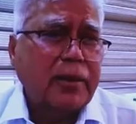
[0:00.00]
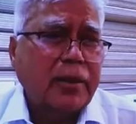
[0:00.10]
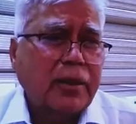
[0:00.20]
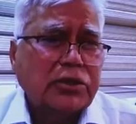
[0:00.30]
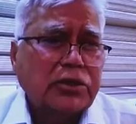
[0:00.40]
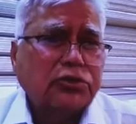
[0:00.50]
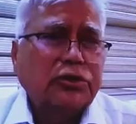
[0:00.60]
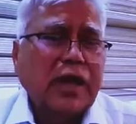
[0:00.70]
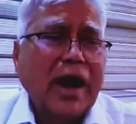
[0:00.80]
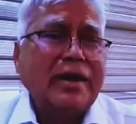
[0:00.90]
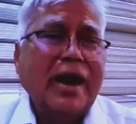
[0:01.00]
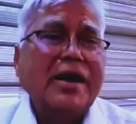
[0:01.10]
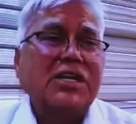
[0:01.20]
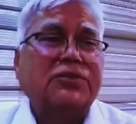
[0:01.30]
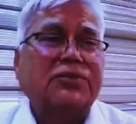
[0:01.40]
So, and, and it
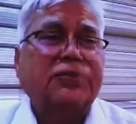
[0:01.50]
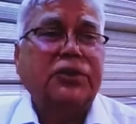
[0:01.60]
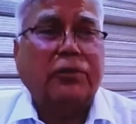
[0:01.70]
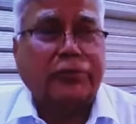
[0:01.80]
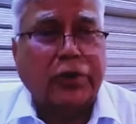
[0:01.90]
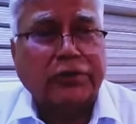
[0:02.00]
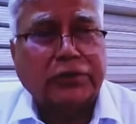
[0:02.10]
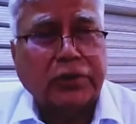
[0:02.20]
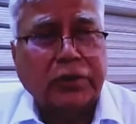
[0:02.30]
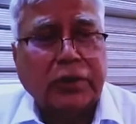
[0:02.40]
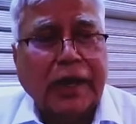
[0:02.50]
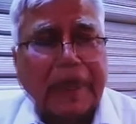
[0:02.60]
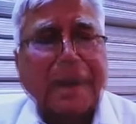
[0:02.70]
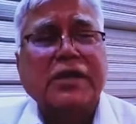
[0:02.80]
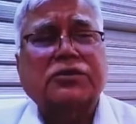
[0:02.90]
is free of cost and it is